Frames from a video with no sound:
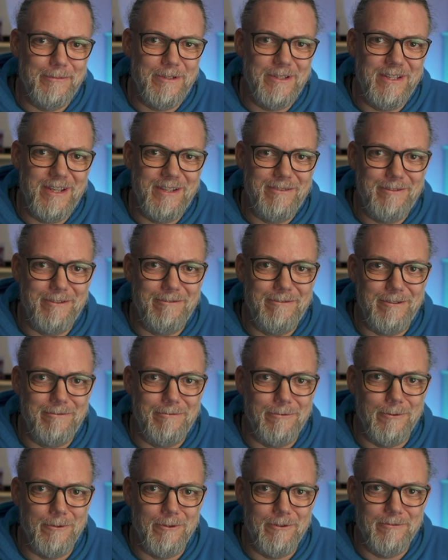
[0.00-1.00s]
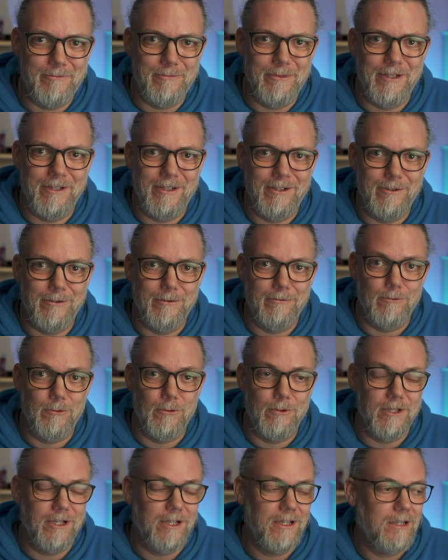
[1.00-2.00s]
to day 54 of my
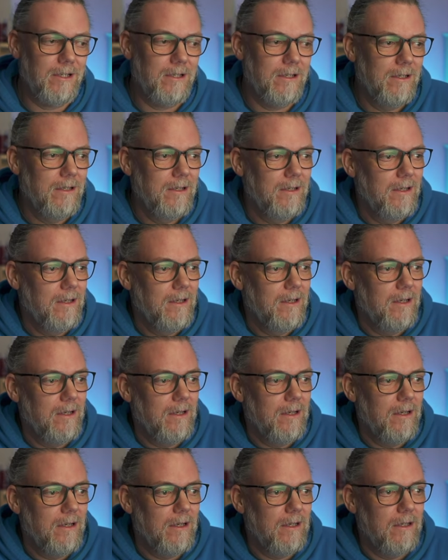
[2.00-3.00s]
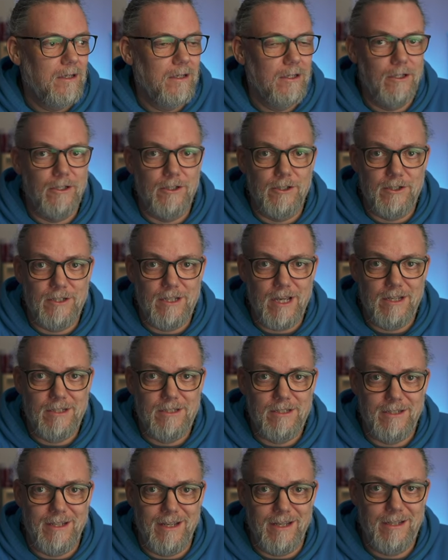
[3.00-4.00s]
carnivore diet. Good day
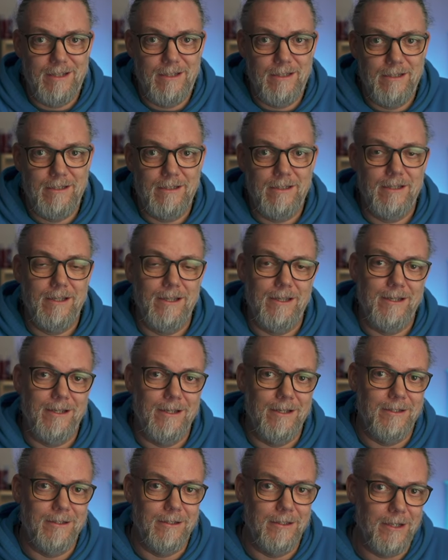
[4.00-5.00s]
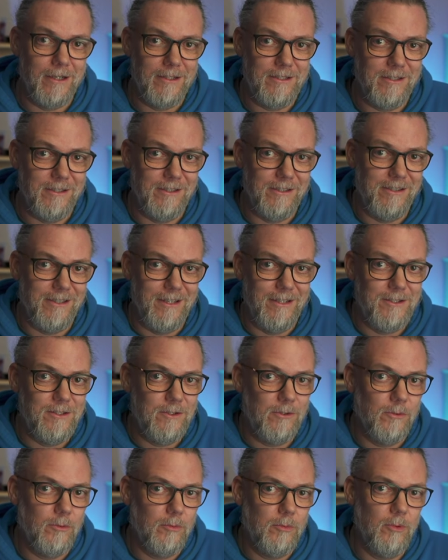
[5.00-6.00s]
today. Uh, lots of good things
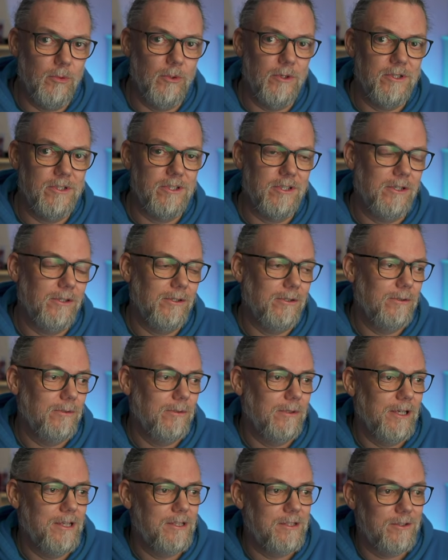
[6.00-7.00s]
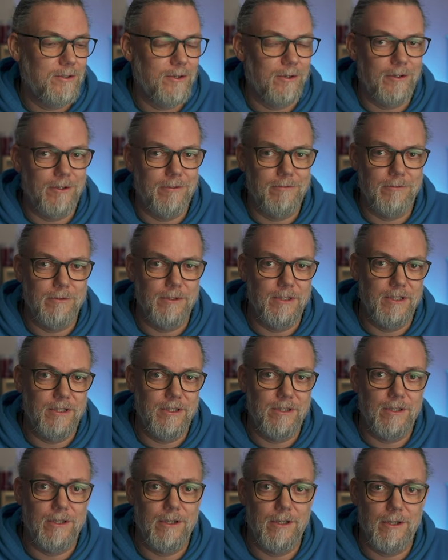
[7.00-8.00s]
to report. So let's start off with
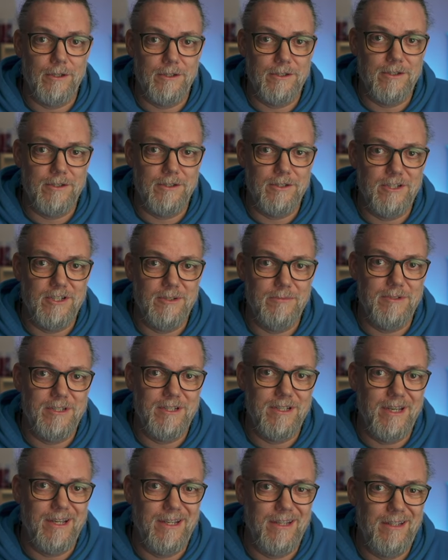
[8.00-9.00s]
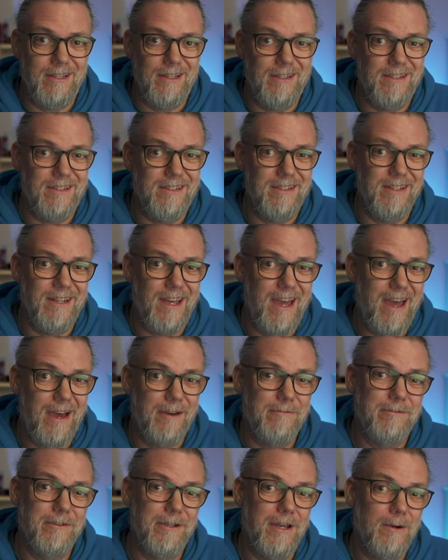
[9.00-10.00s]
got to the gym today, did
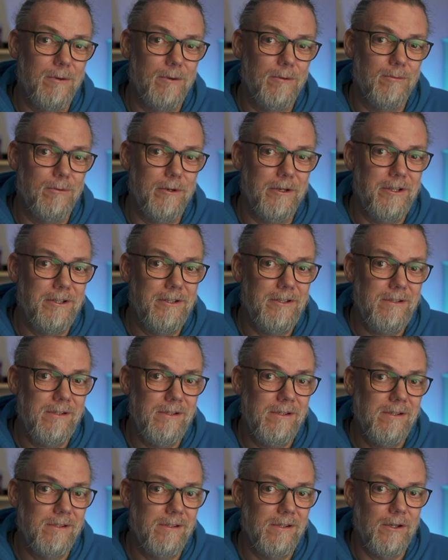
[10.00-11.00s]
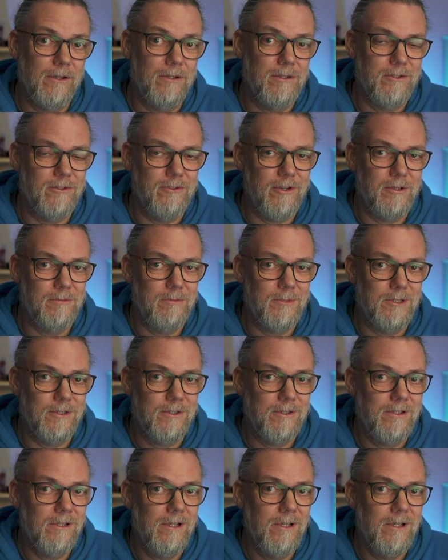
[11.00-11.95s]
half an hour run on the treadmill,